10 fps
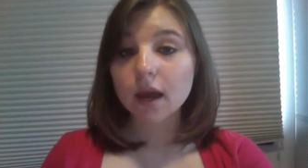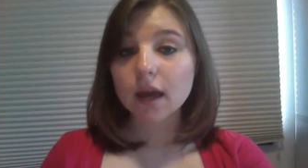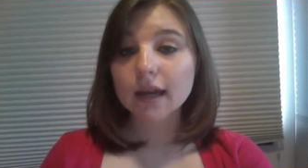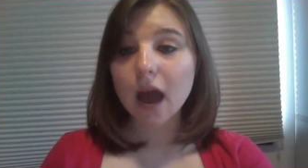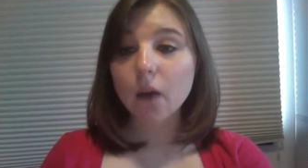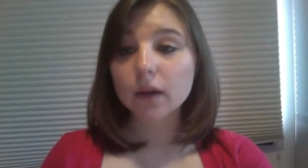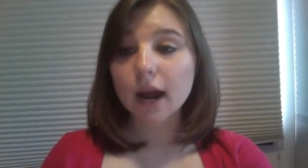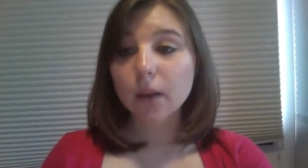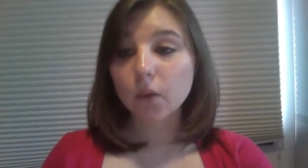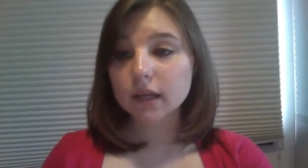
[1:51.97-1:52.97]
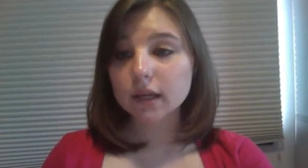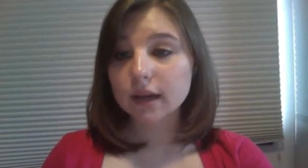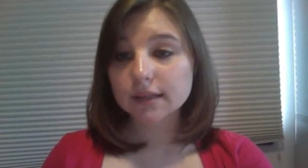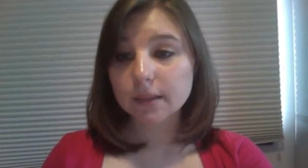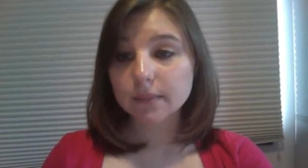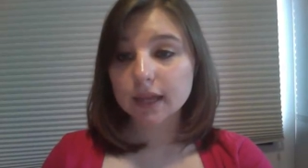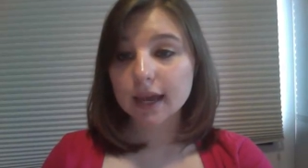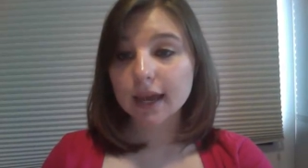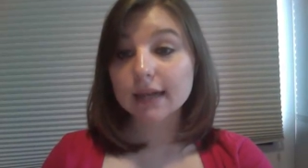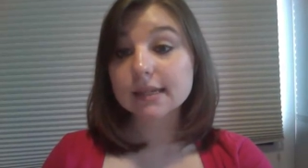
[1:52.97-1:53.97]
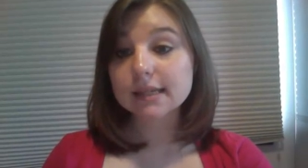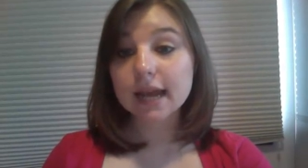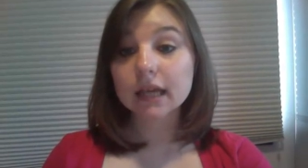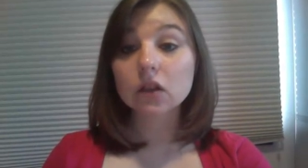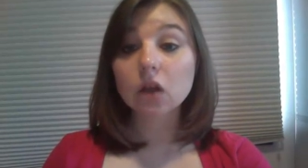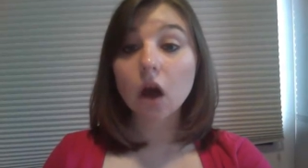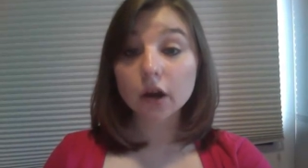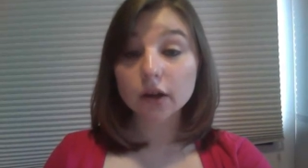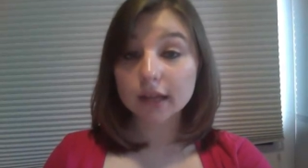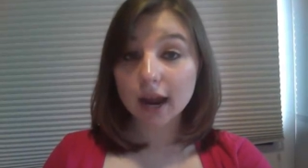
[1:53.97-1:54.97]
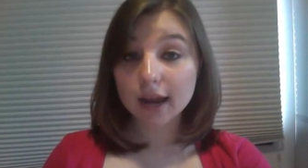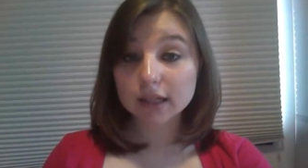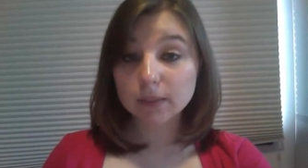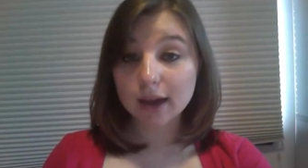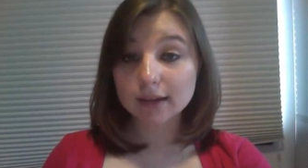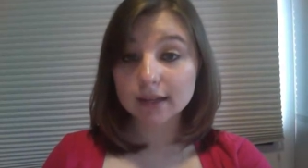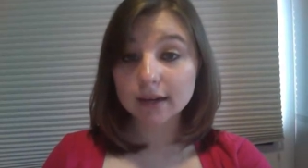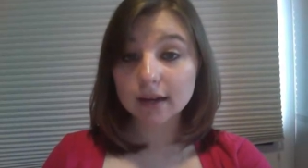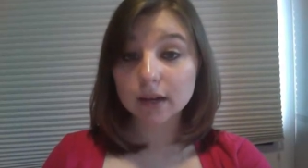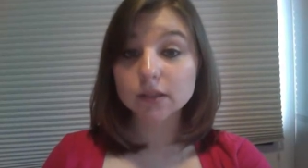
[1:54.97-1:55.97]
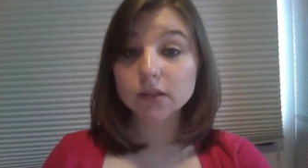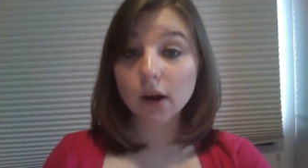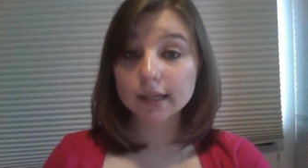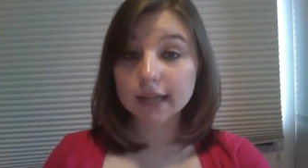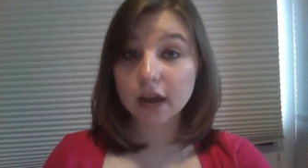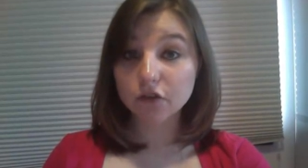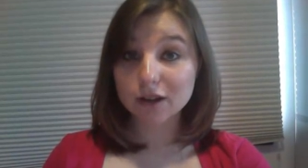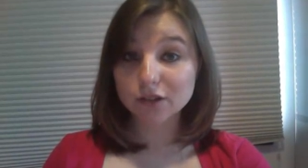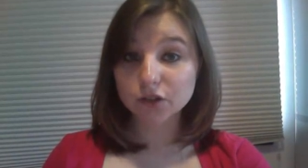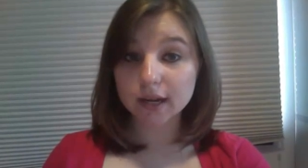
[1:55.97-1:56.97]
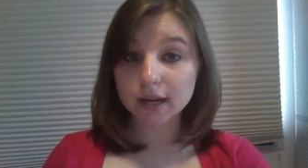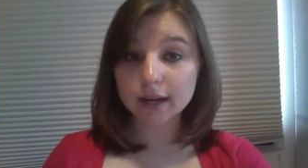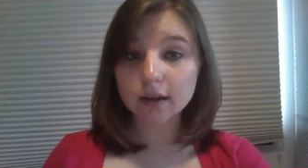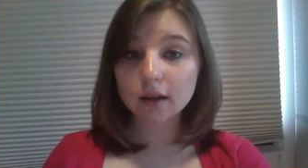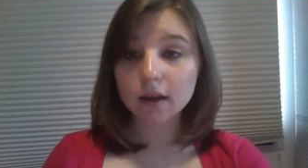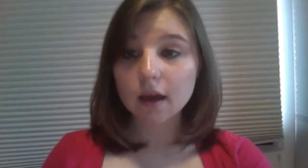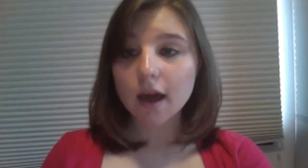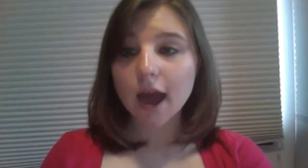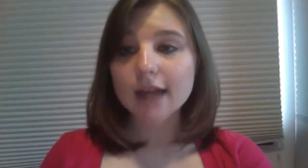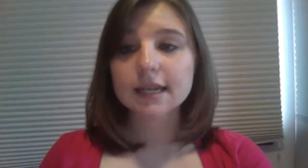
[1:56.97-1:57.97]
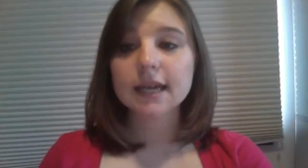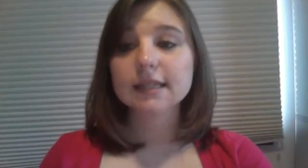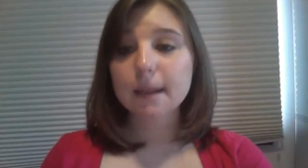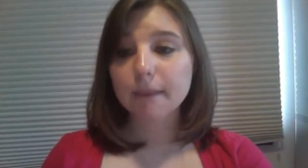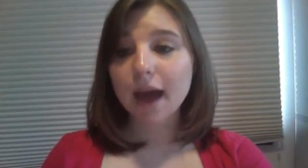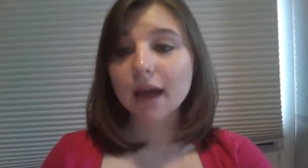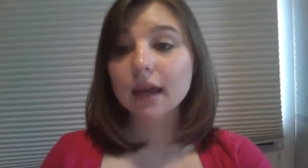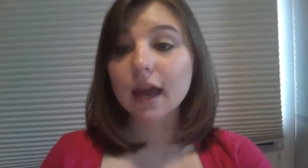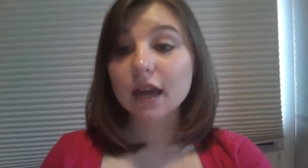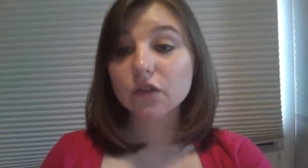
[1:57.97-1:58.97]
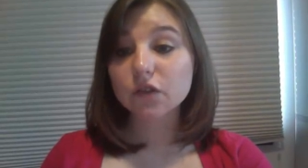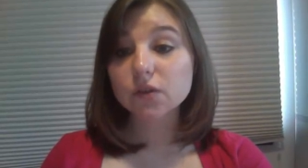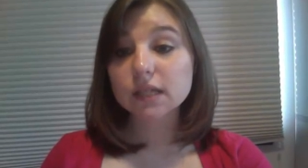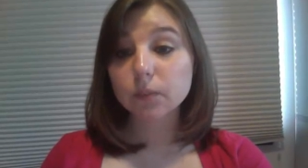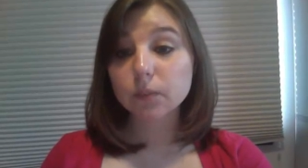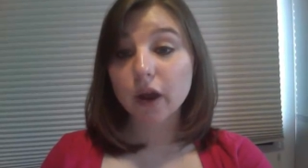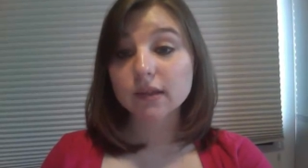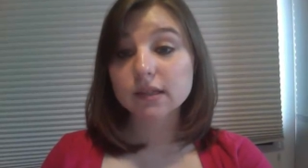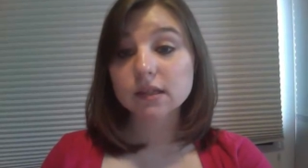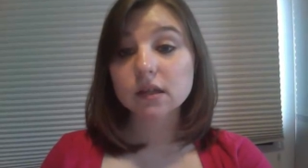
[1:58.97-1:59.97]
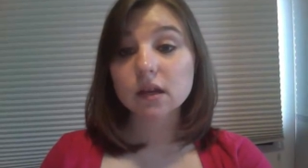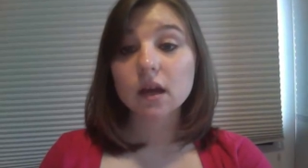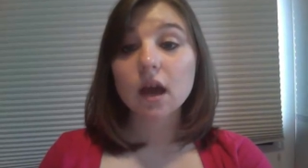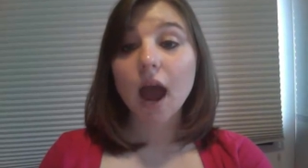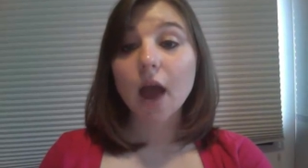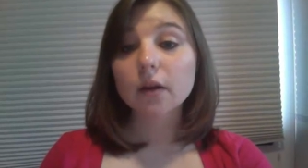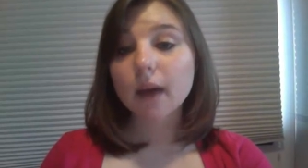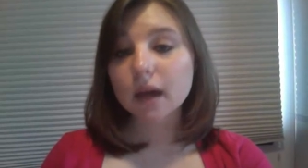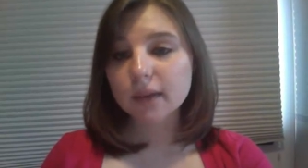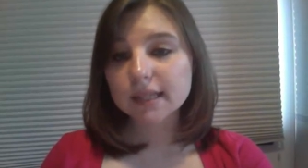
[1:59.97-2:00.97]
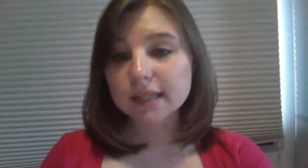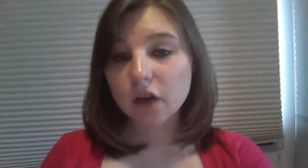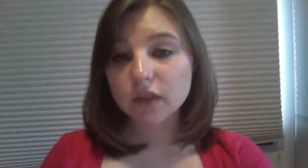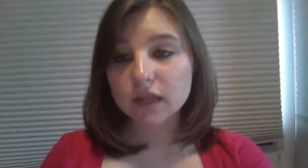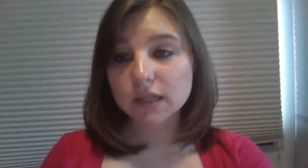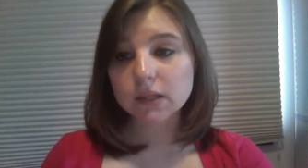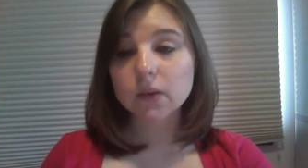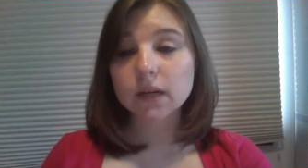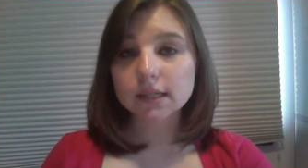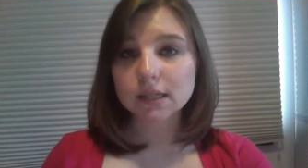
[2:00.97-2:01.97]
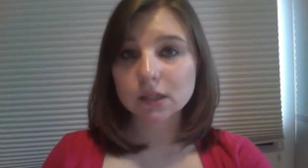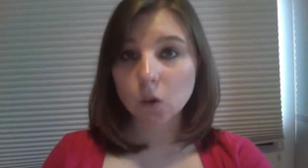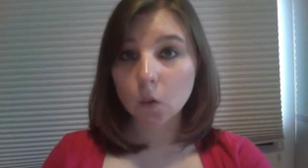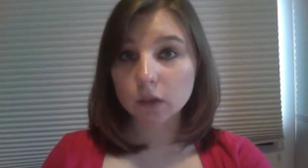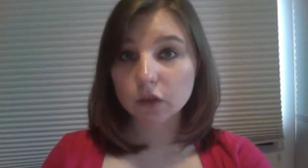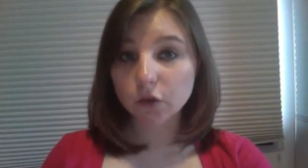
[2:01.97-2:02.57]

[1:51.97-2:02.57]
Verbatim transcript: Now when I am working on something and is taking longer than I expected and I'm starting to get frustrated, I take a step back and a few deep breaths. I remind myself that the slowness is only for